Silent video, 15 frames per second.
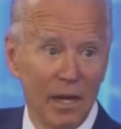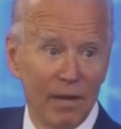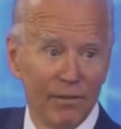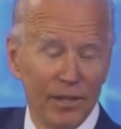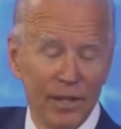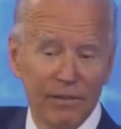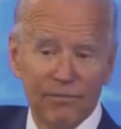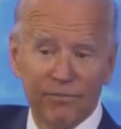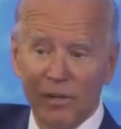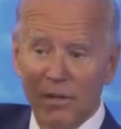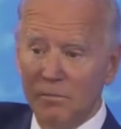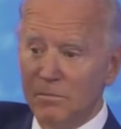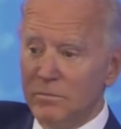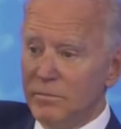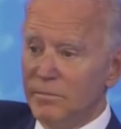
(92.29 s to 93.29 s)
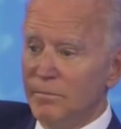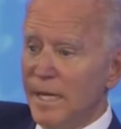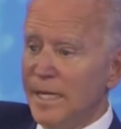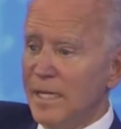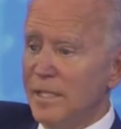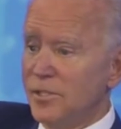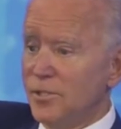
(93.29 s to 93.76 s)
Everything from
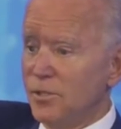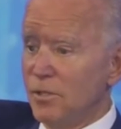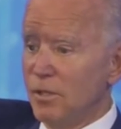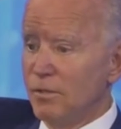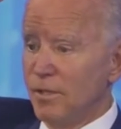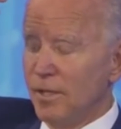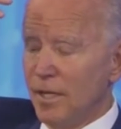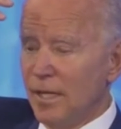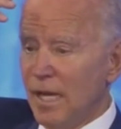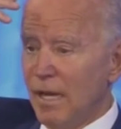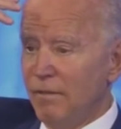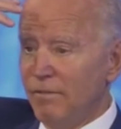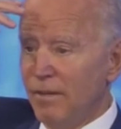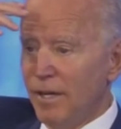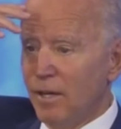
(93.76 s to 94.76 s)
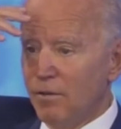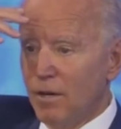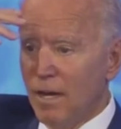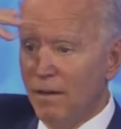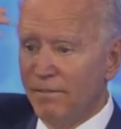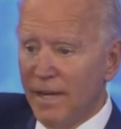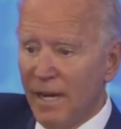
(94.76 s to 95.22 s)
making sure they have
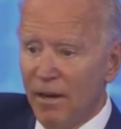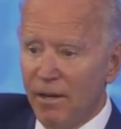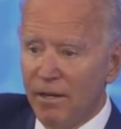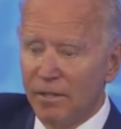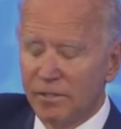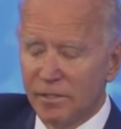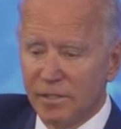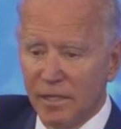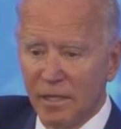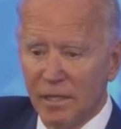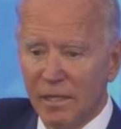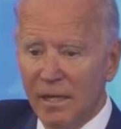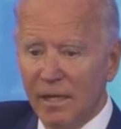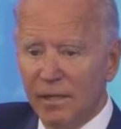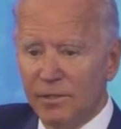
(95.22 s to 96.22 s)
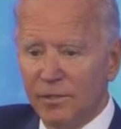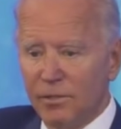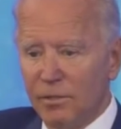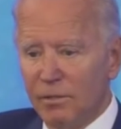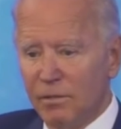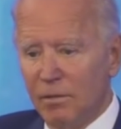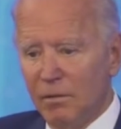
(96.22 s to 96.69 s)
aircraft carriers
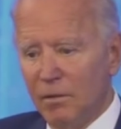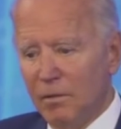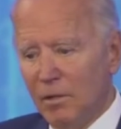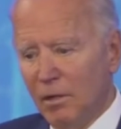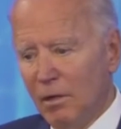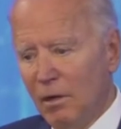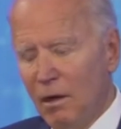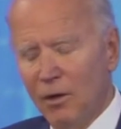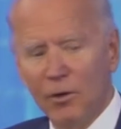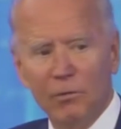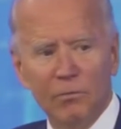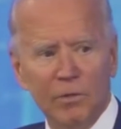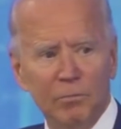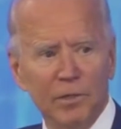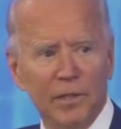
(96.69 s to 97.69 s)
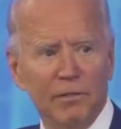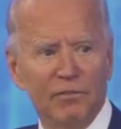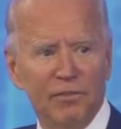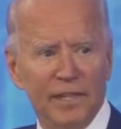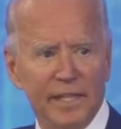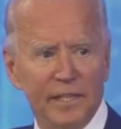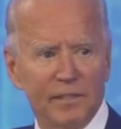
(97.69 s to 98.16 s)
to automobile
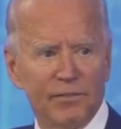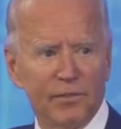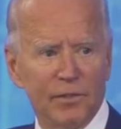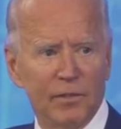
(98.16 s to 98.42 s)
fleets for